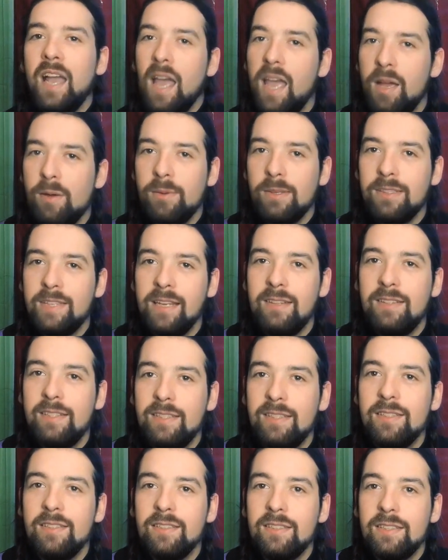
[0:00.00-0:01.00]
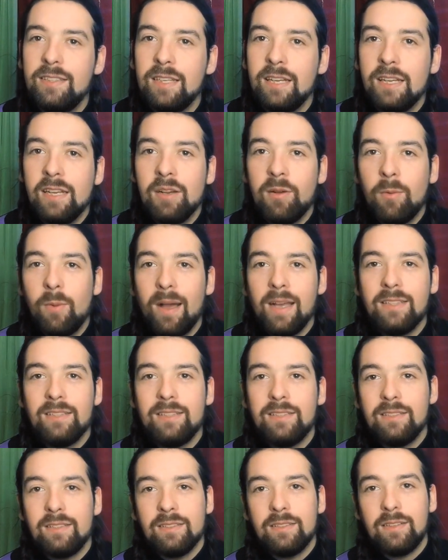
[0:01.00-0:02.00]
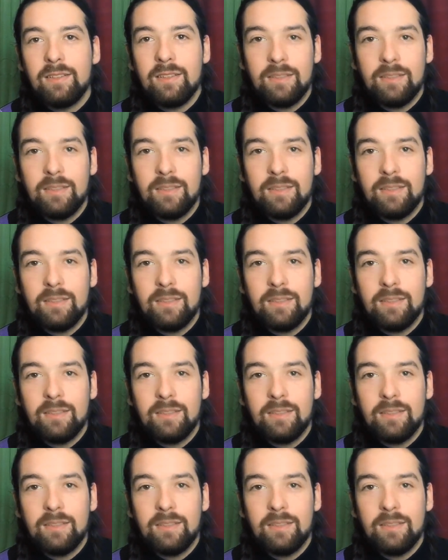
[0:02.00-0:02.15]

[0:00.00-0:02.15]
hey, well, that didn't, why is it,